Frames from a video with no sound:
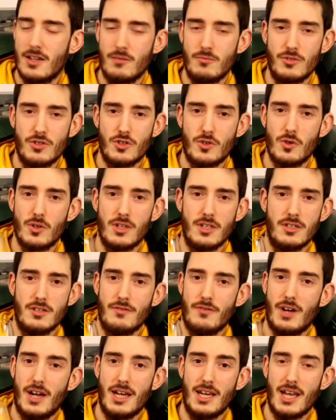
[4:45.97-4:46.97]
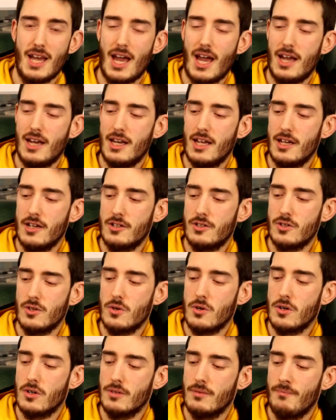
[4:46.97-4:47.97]
I'm struggling to find any at
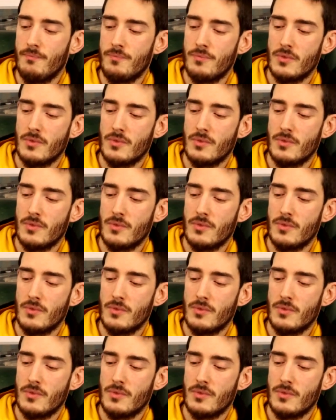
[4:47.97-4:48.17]
all.